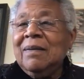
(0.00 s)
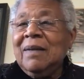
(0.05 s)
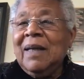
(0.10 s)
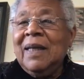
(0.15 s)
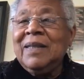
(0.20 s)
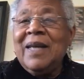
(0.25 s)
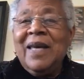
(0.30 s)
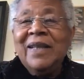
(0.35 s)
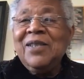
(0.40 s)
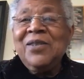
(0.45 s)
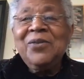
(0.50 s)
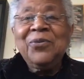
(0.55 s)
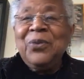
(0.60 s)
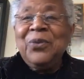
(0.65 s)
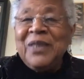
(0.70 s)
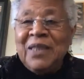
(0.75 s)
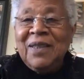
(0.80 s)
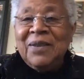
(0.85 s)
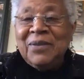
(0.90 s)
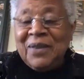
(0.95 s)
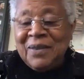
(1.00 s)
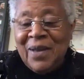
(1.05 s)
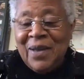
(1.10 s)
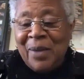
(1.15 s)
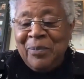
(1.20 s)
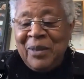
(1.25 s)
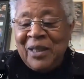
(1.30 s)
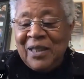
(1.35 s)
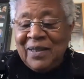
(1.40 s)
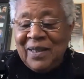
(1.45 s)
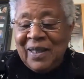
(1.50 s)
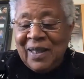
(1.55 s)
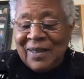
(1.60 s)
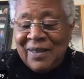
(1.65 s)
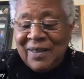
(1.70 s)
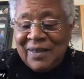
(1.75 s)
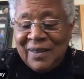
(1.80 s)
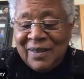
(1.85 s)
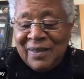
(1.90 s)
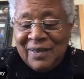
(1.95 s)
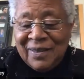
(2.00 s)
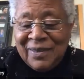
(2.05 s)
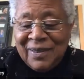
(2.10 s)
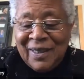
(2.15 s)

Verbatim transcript: And that's reason, I mean, that's,